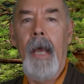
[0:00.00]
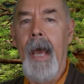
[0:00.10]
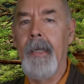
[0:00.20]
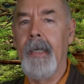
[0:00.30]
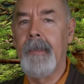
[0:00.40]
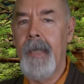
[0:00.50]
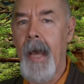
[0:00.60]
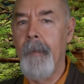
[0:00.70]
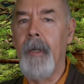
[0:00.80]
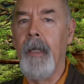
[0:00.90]
and
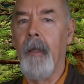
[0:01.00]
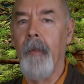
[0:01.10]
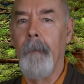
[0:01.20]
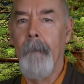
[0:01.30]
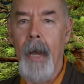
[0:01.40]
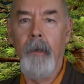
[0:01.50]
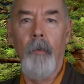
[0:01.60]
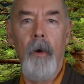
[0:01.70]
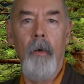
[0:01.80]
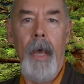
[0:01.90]
examining the
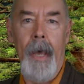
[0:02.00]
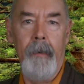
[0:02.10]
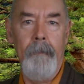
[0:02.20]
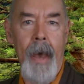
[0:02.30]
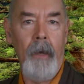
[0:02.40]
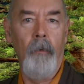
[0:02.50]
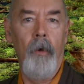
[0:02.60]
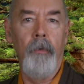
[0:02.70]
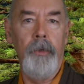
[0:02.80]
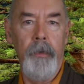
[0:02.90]
micro and
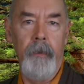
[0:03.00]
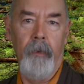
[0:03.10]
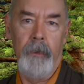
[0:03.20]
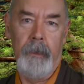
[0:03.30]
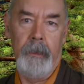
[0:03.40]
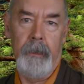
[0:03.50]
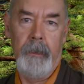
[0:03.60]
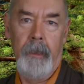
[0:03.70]
macro universes.